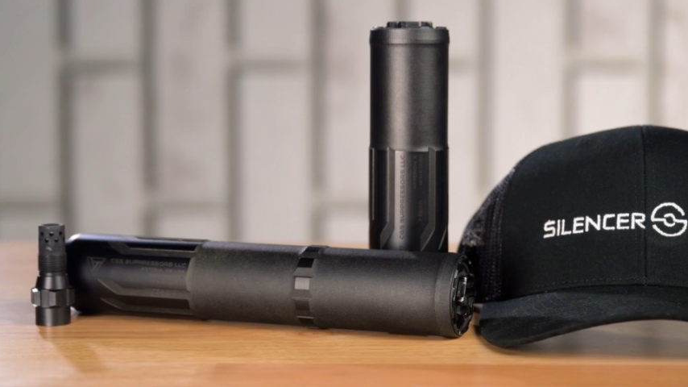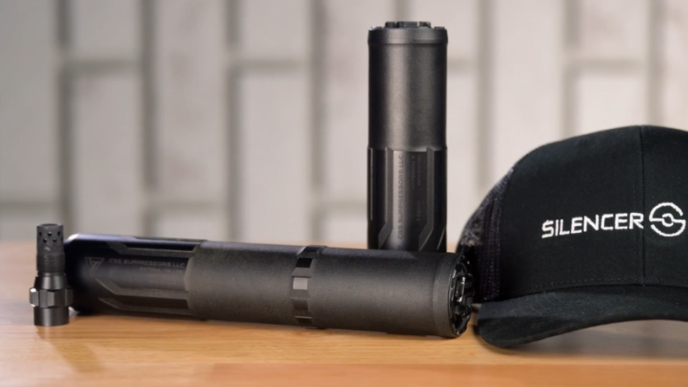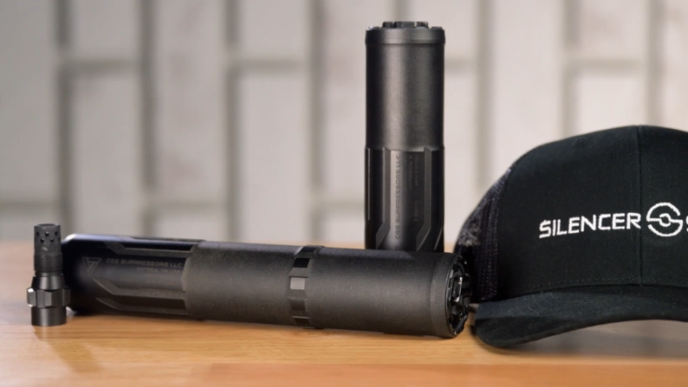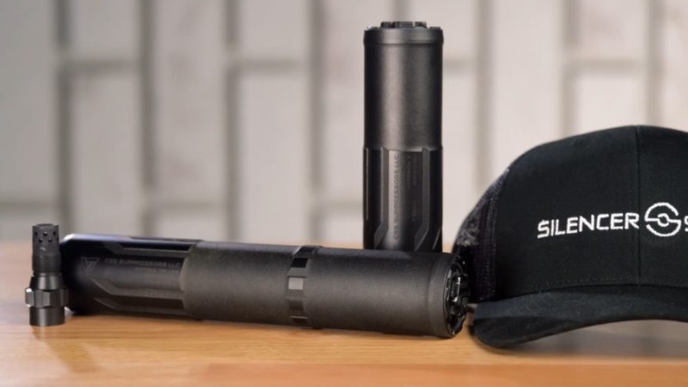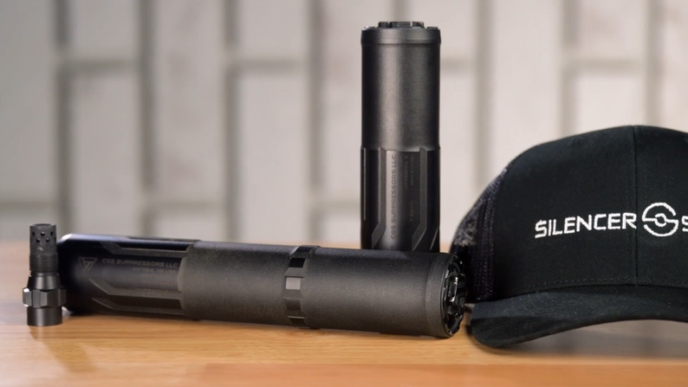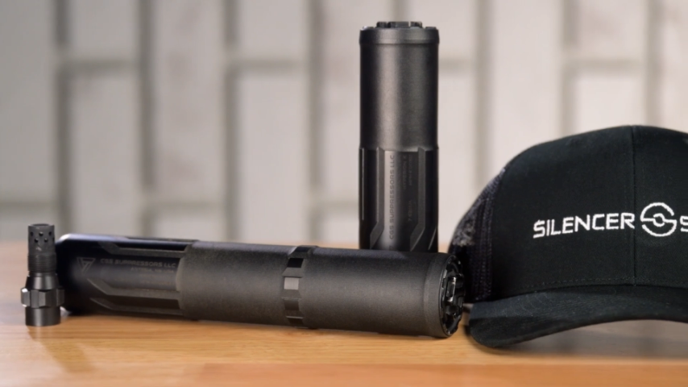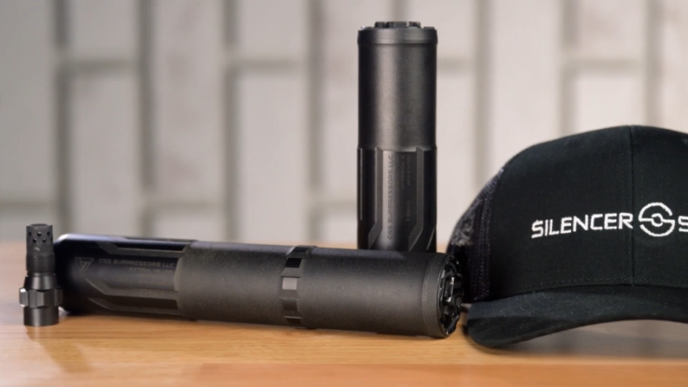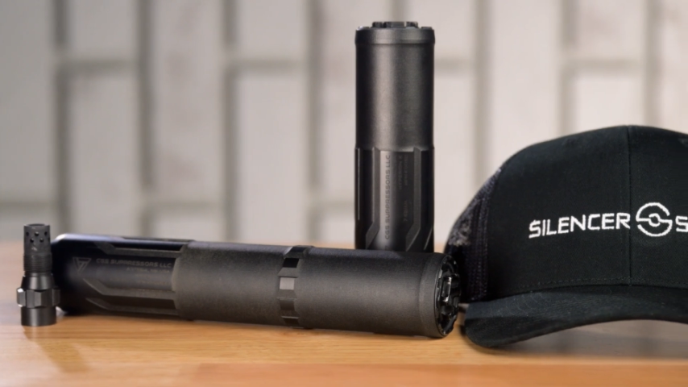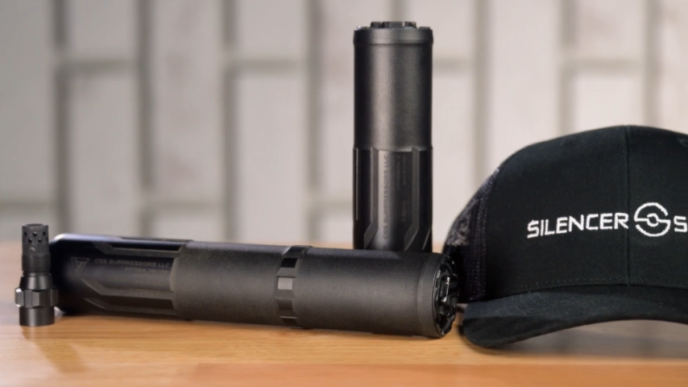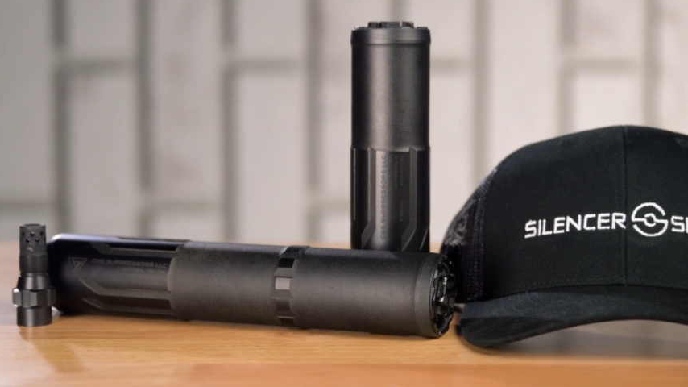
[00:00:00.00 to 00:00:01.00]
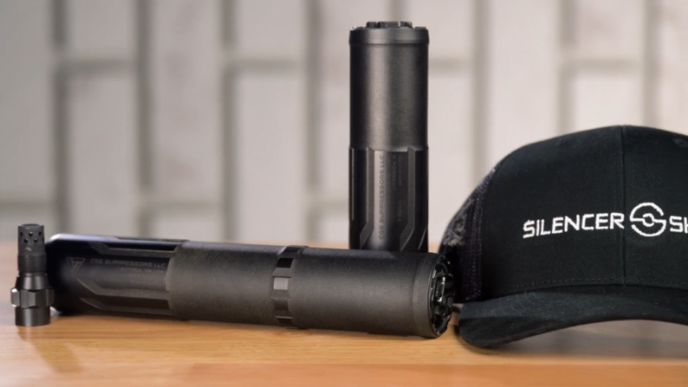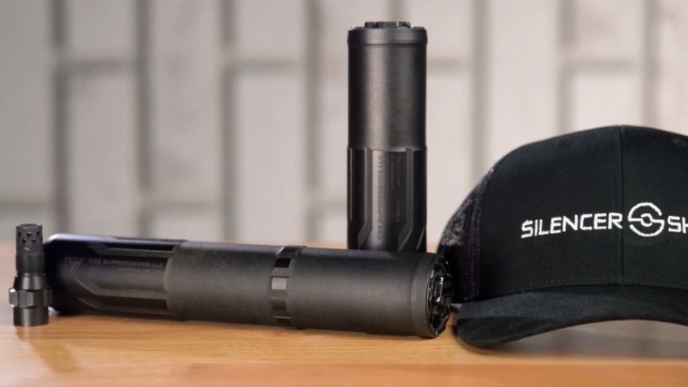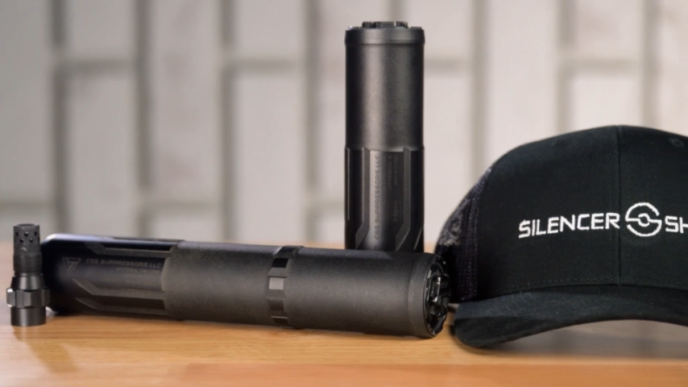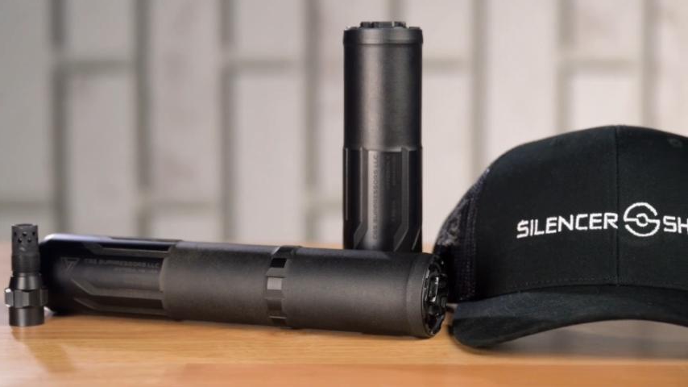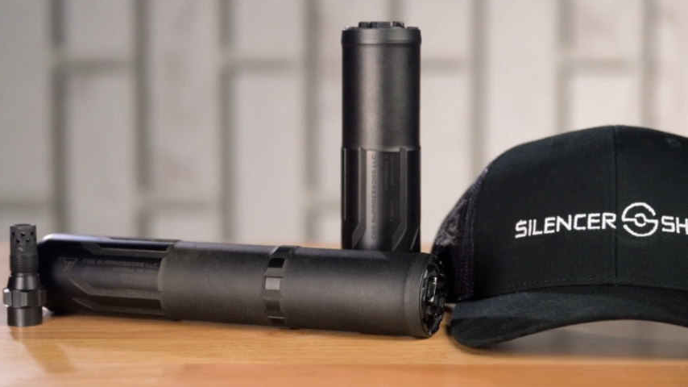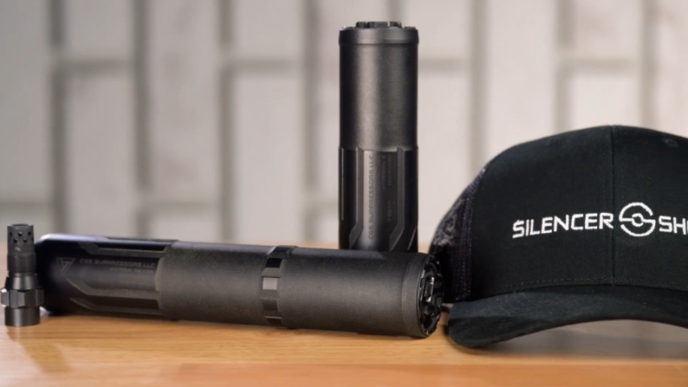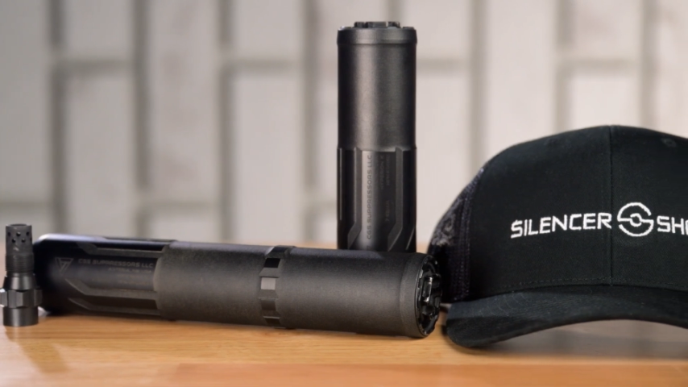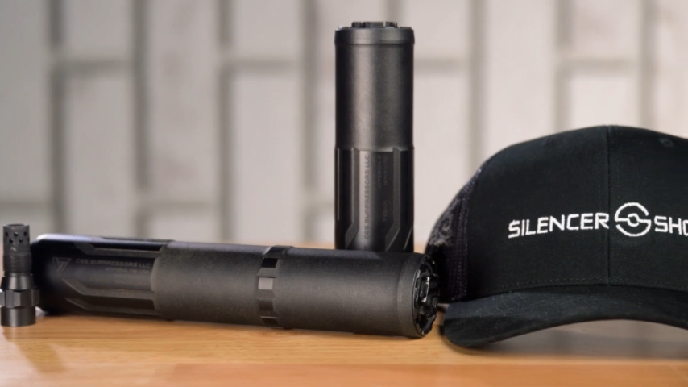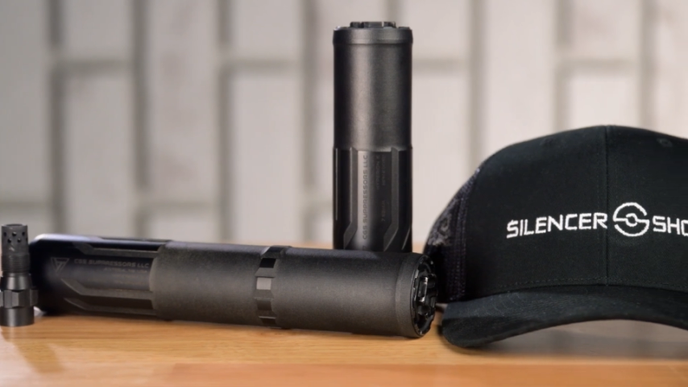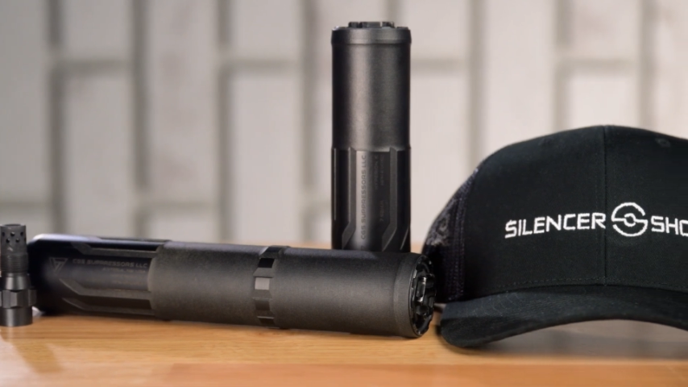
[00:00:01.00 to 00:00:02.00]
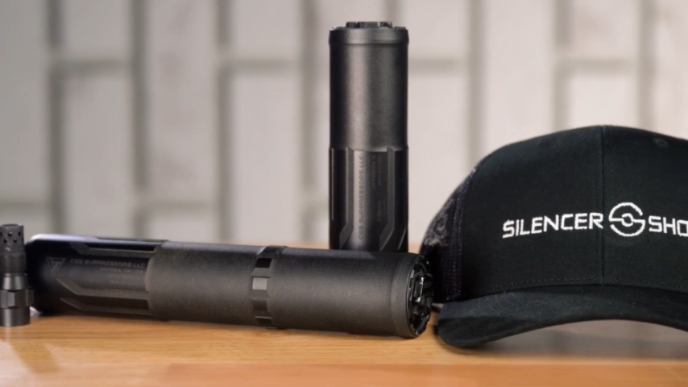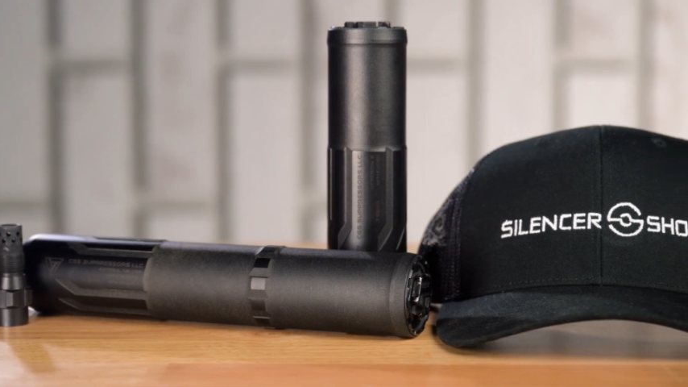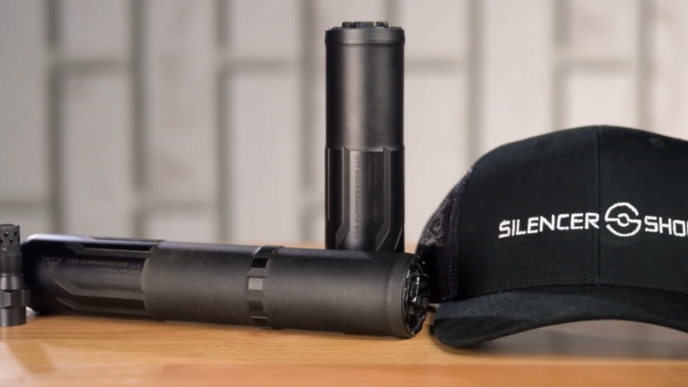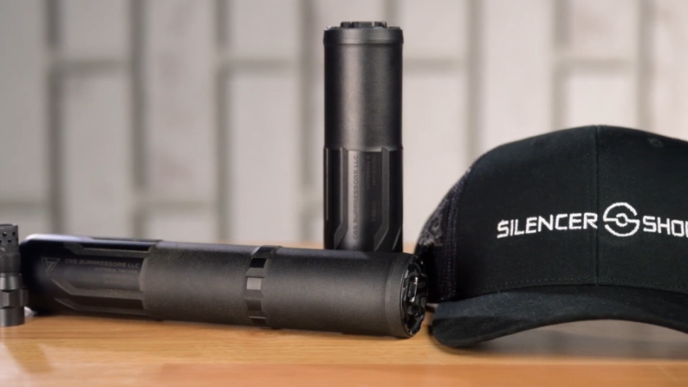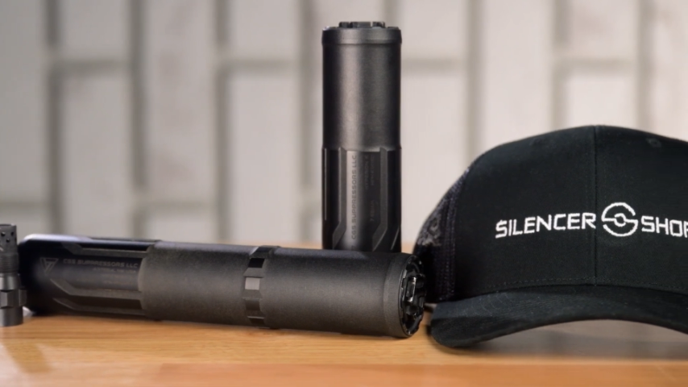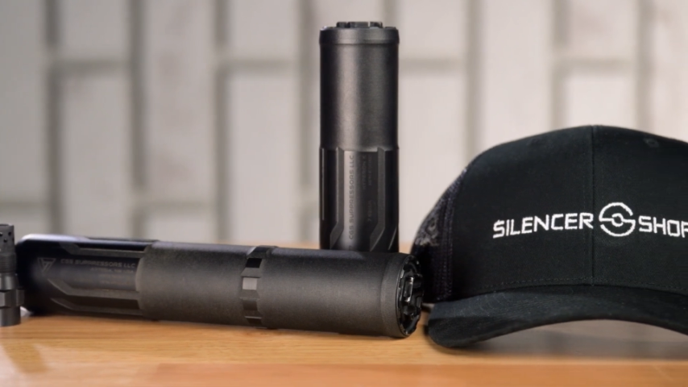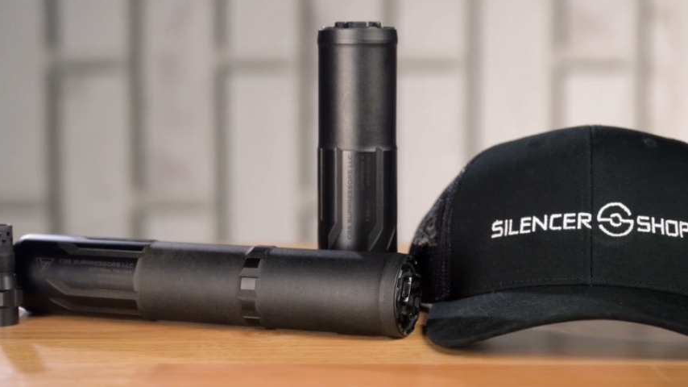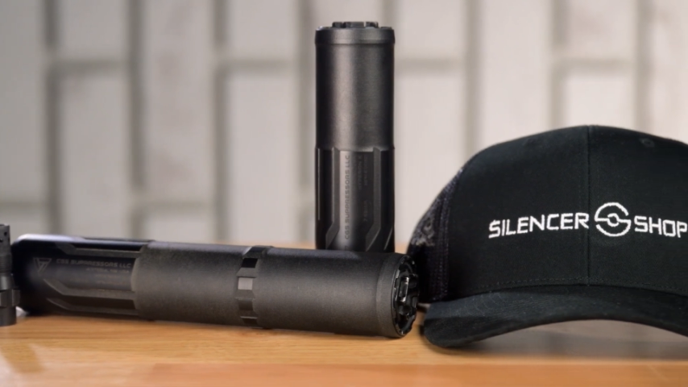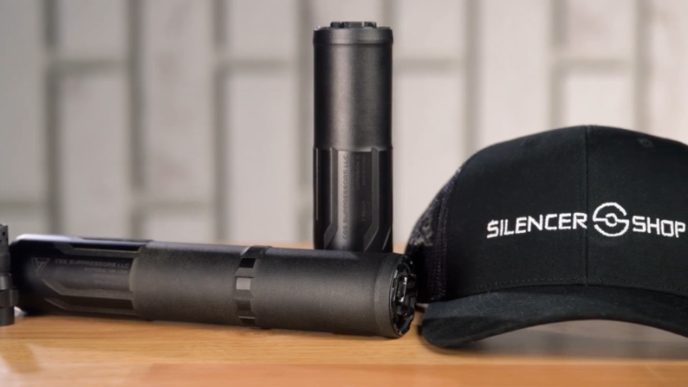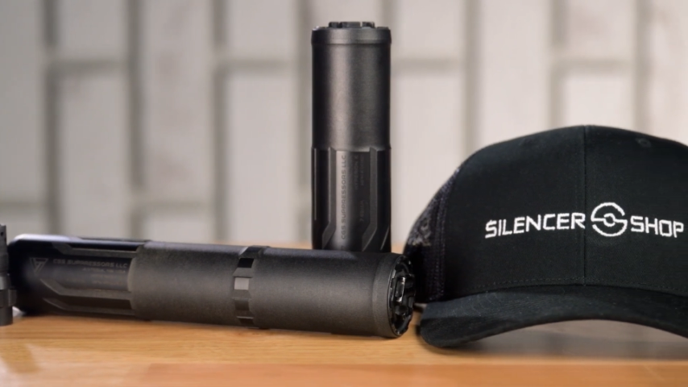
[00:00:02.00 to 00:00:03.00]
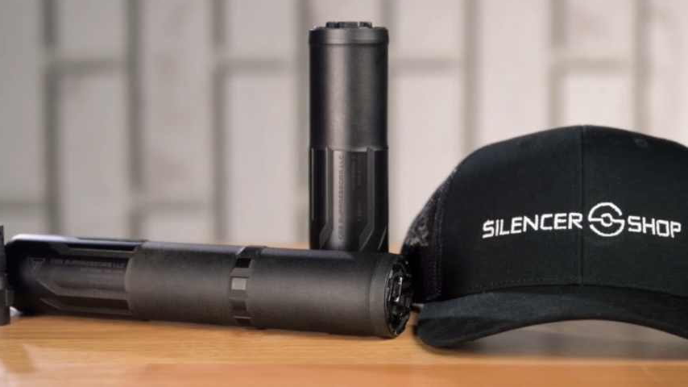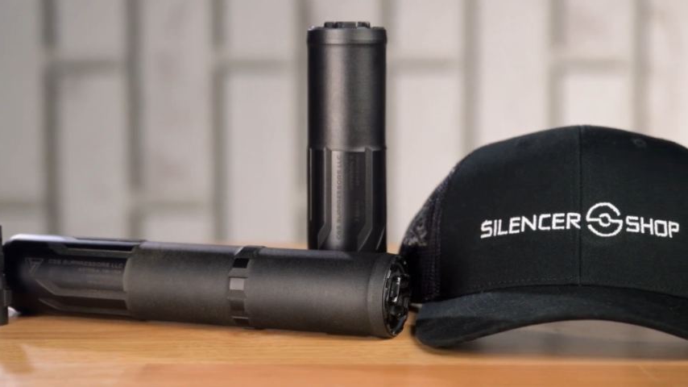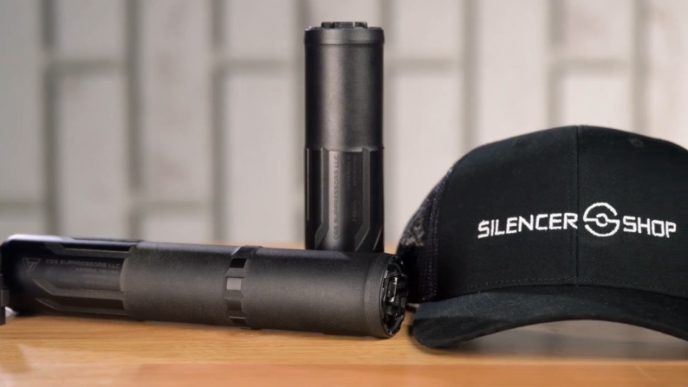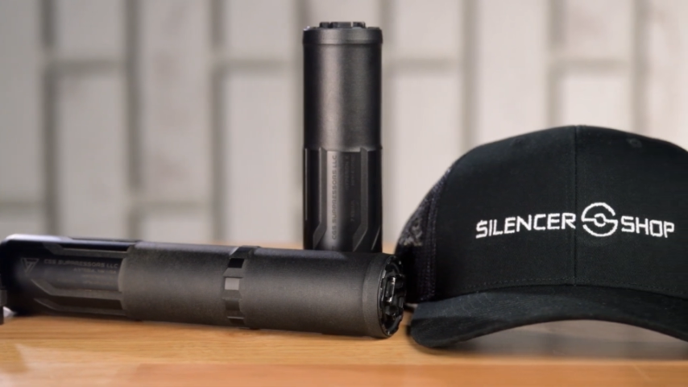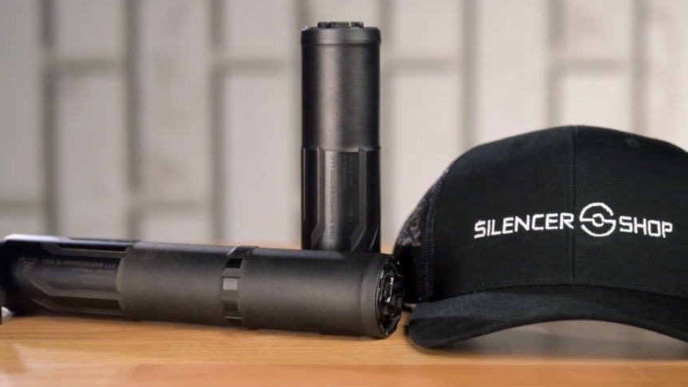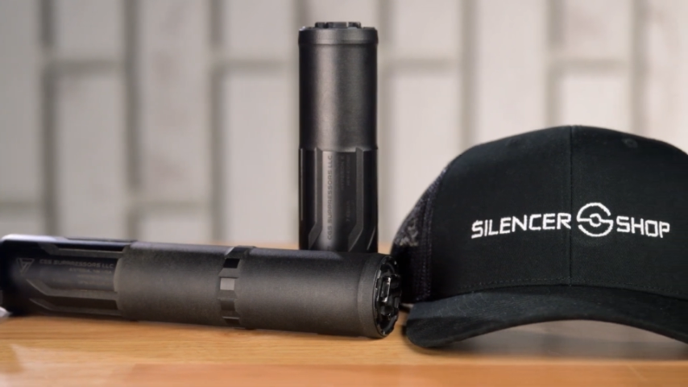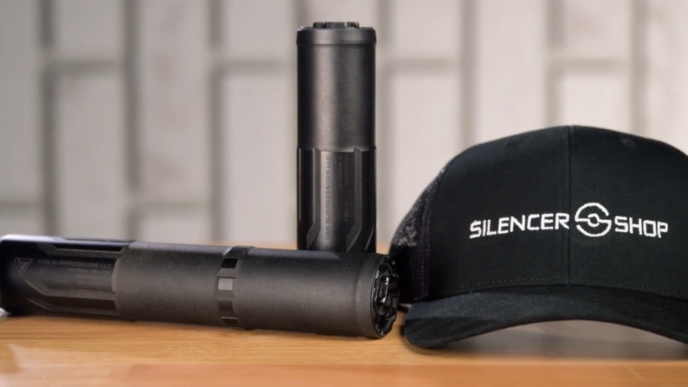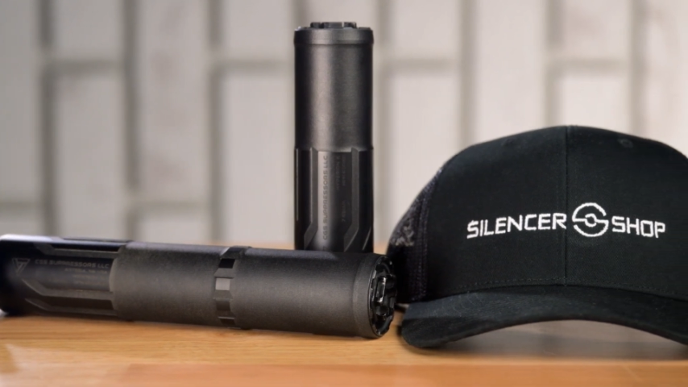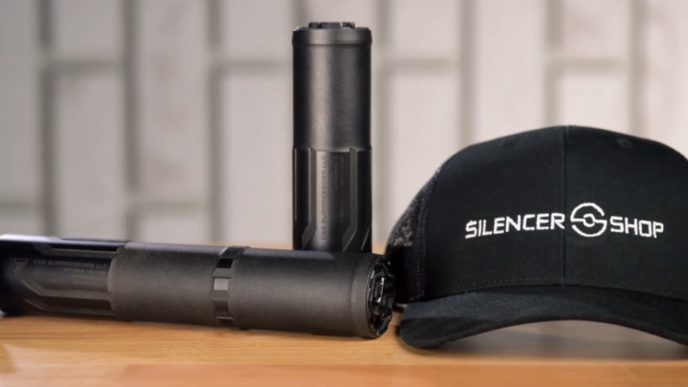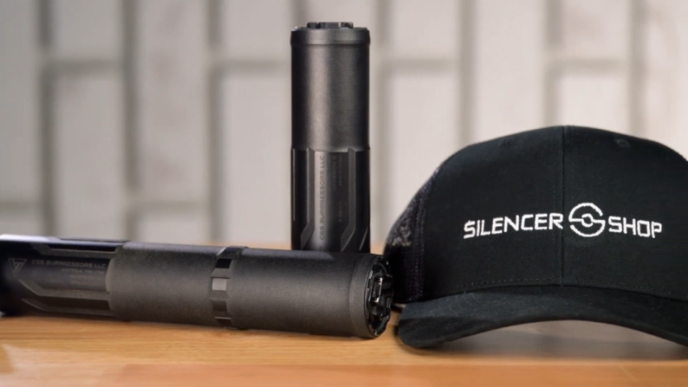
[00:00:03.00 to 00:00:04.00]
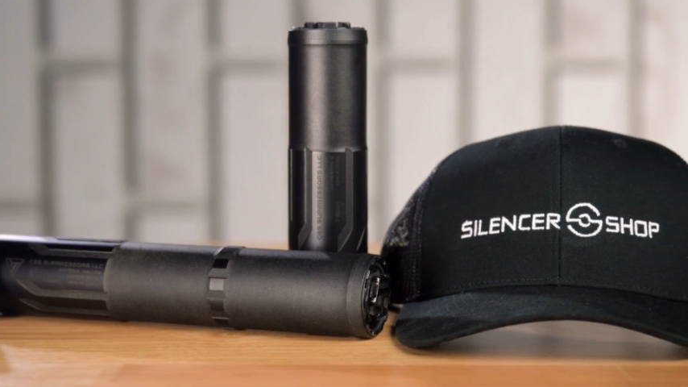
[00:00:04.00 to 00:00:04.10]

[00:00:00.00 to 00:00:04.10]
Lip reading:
Nobody's mouth can be seen.